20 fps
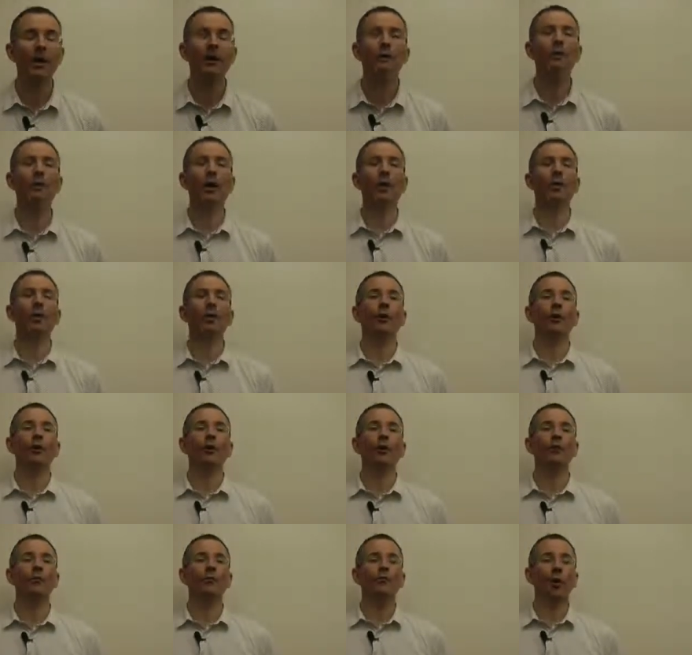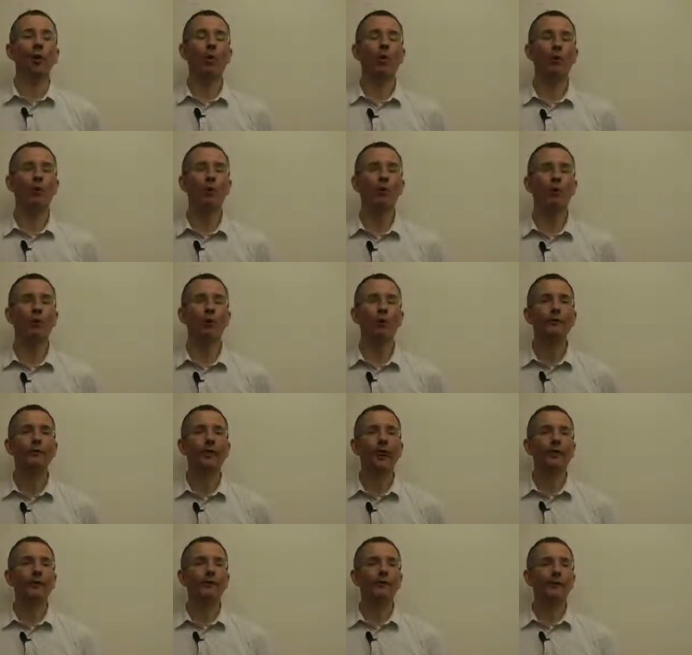So it's important to
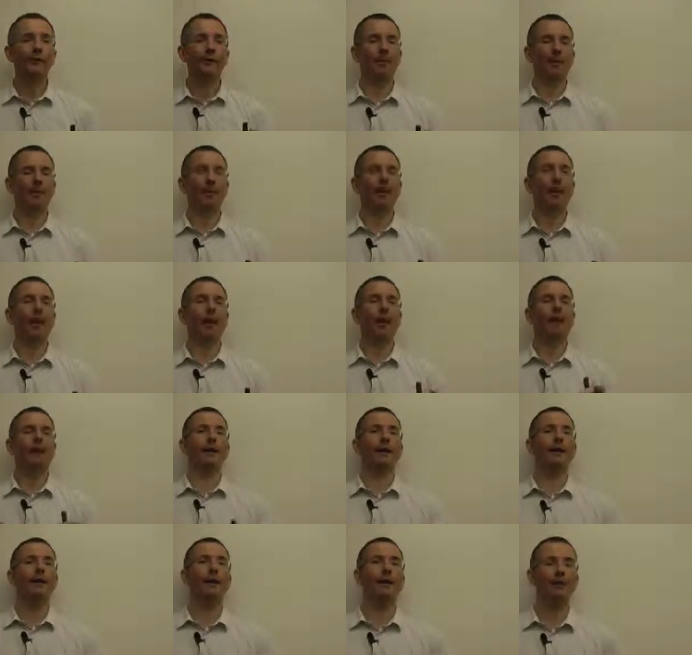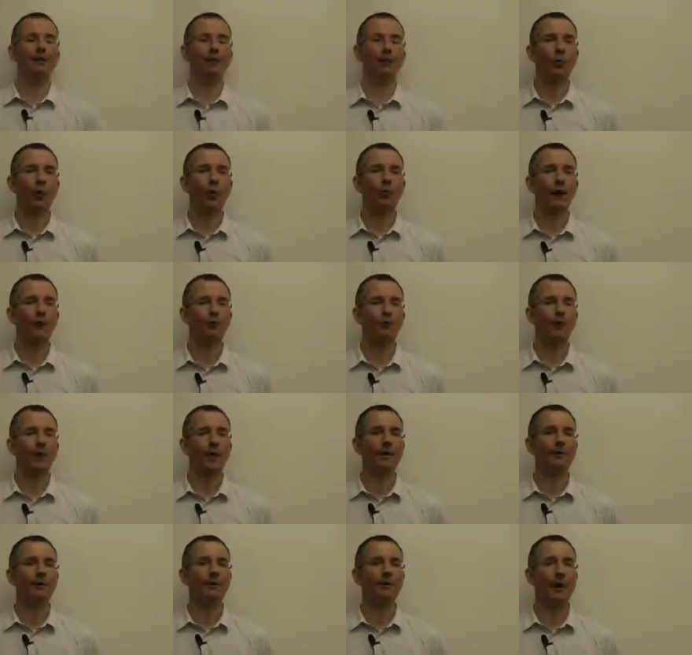have some understanding as to what they're
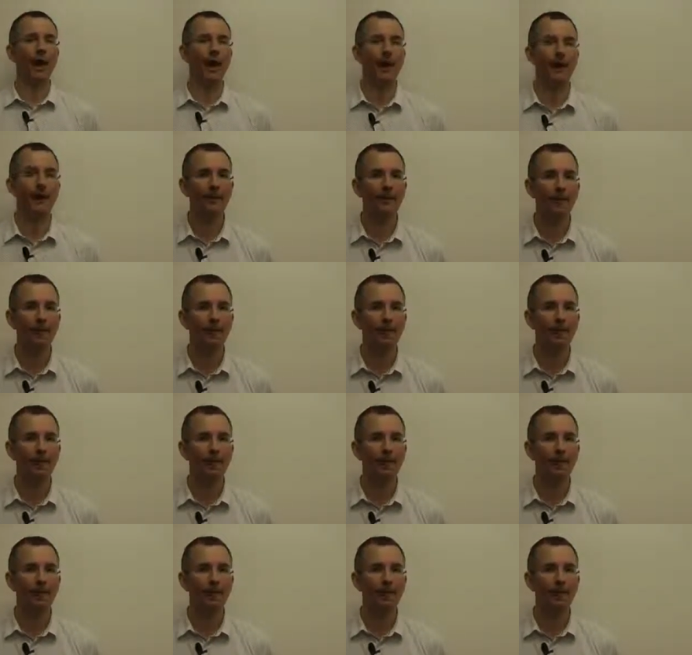trying to say.